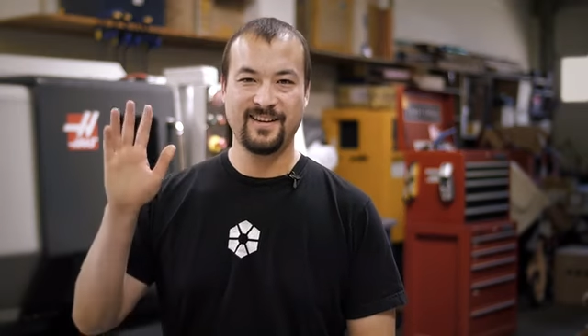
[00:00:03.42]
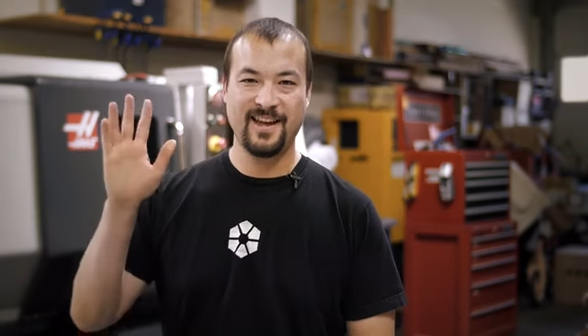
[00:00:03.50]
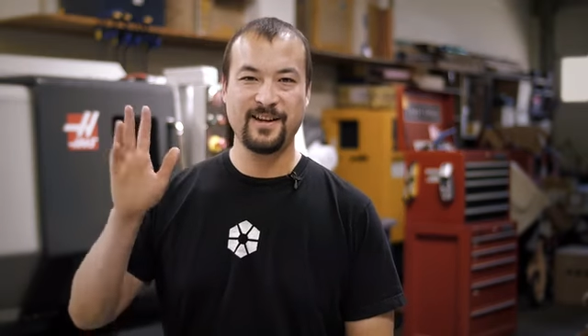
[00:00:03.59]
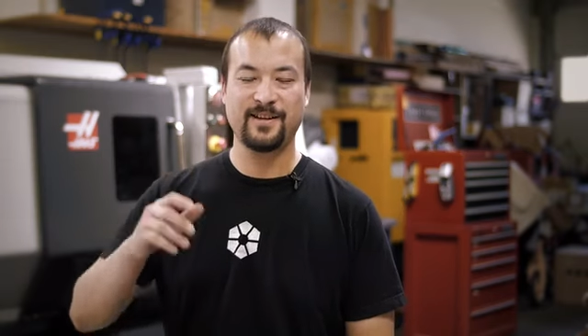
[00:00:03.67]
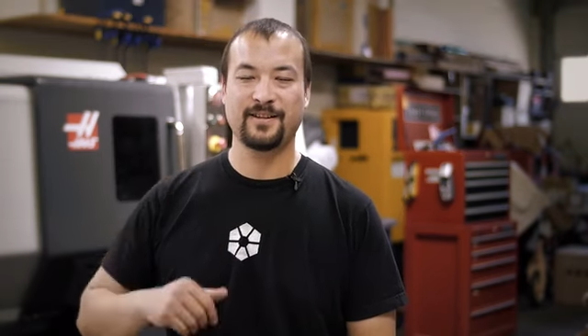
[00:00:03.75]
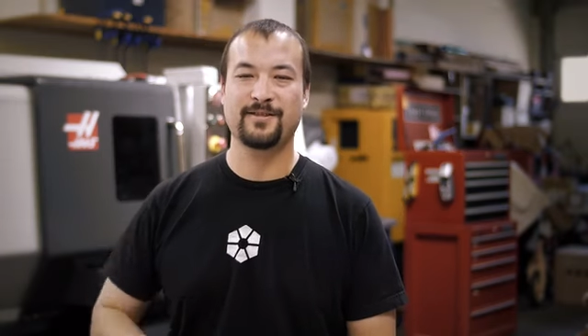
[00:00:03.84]

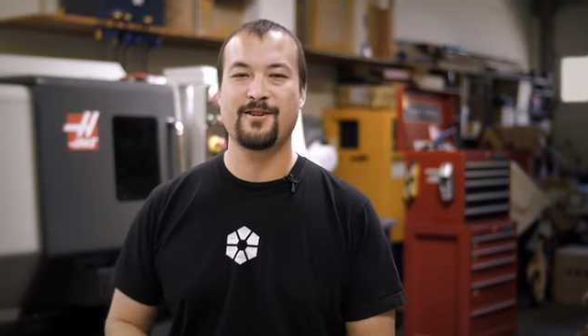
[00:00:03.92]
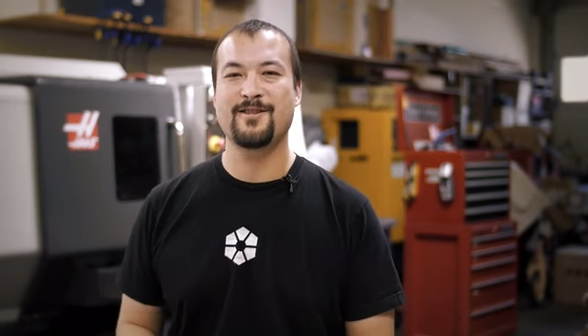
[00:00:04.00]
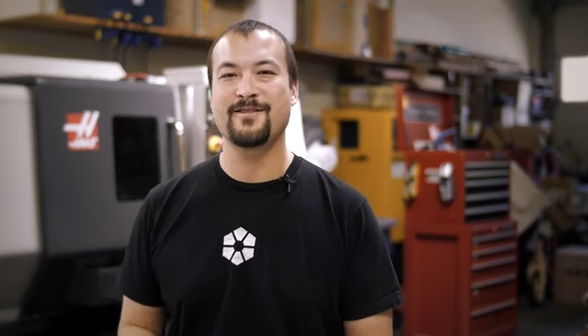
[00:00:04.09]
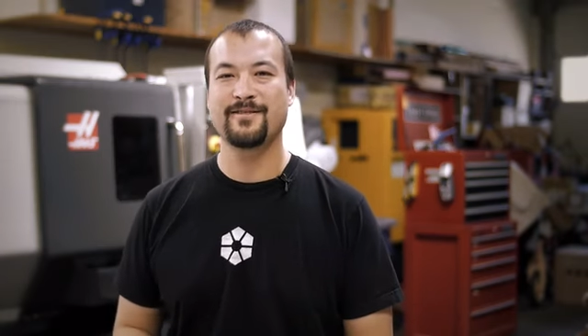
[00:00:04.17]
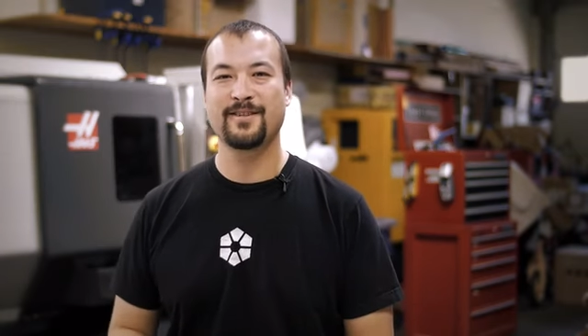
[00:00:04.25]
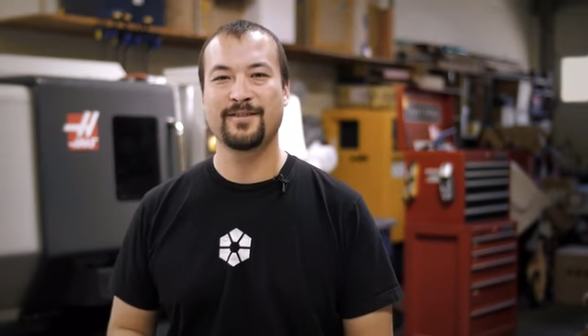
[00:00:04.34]
Hey
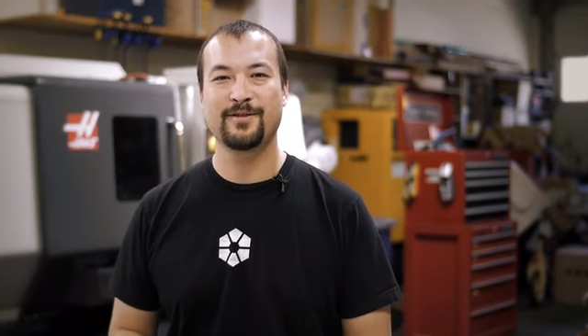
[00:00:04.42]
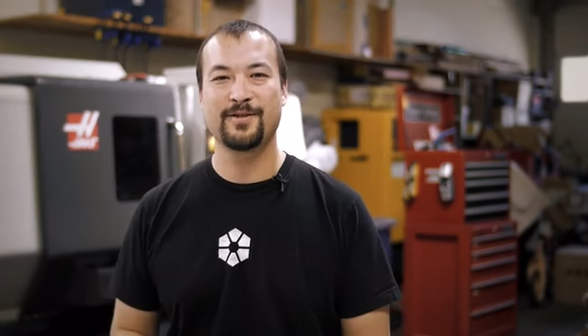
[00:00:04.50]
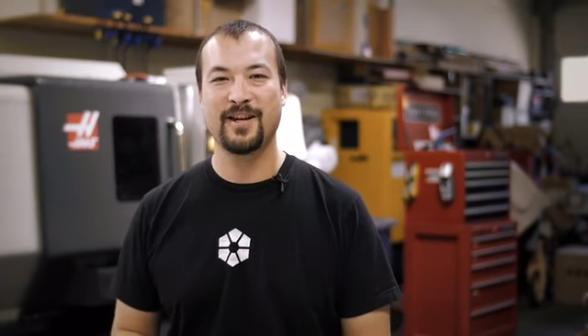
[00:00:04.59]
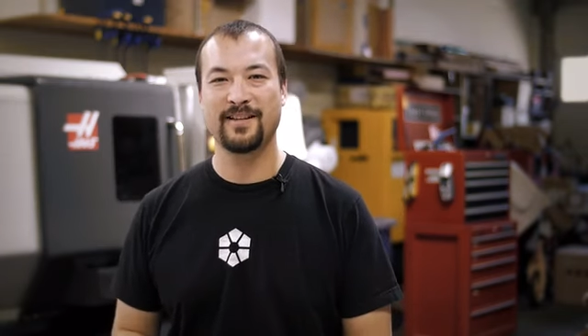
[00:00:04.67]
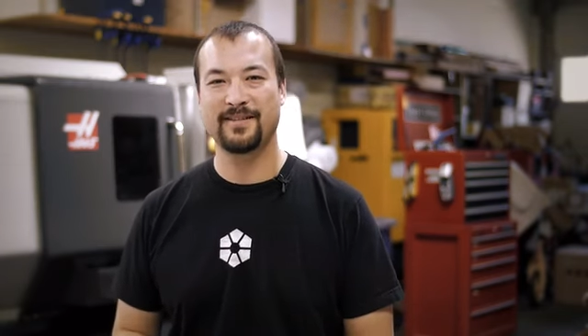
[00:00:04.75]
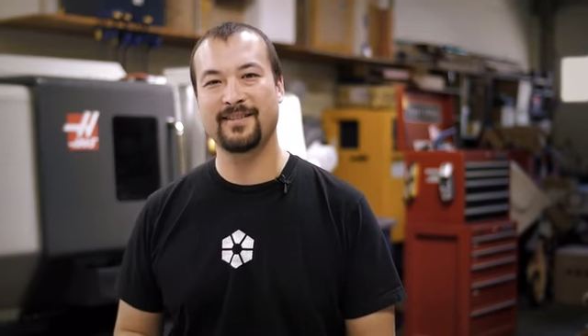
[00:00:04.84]
Kickstarter, this is
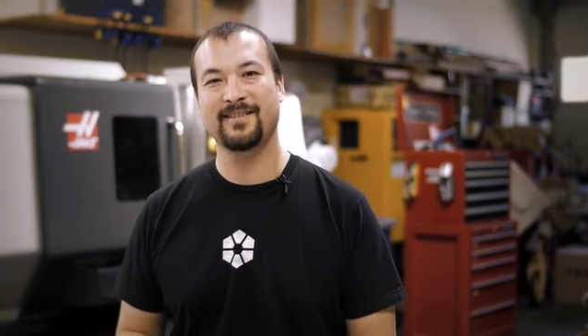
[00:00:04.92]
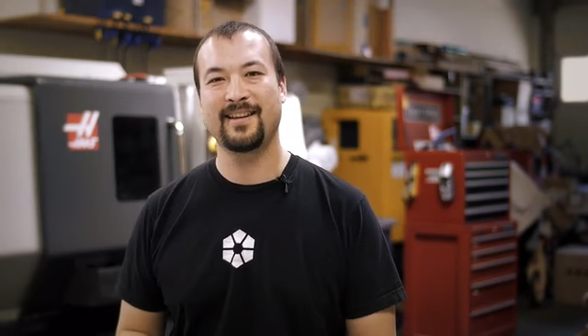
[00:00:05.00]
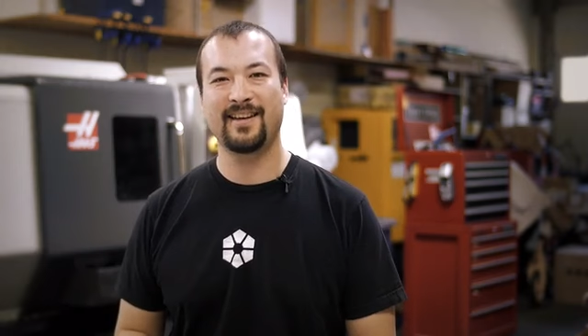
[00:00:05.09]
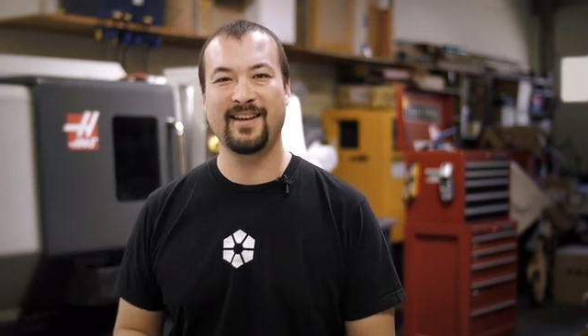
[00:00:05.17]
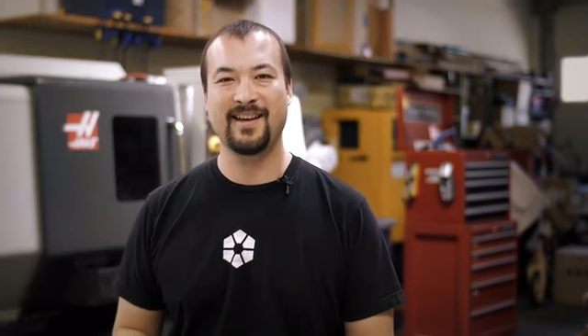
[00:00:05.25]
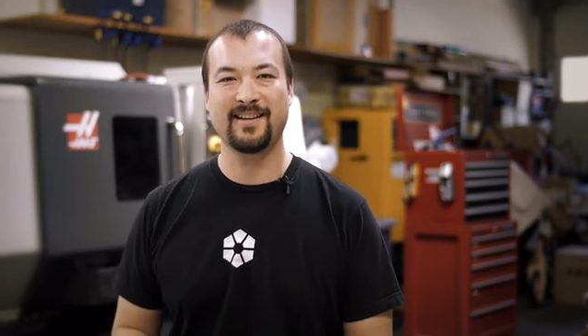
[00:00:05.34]
Jason,
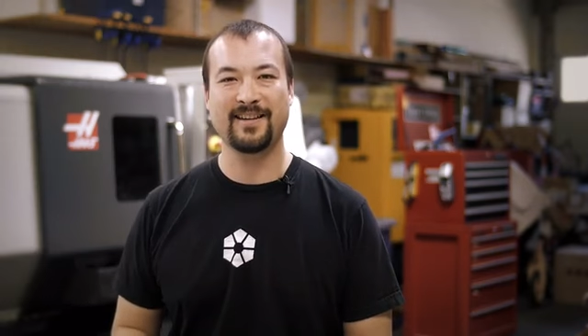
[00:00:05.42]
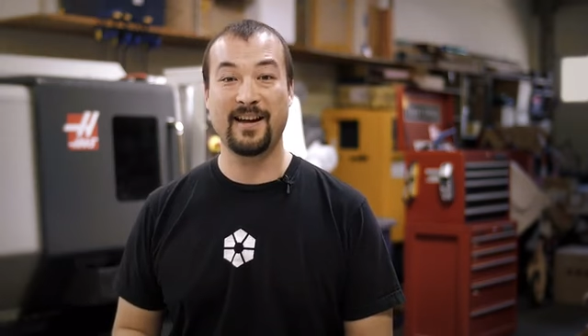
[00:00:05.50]
and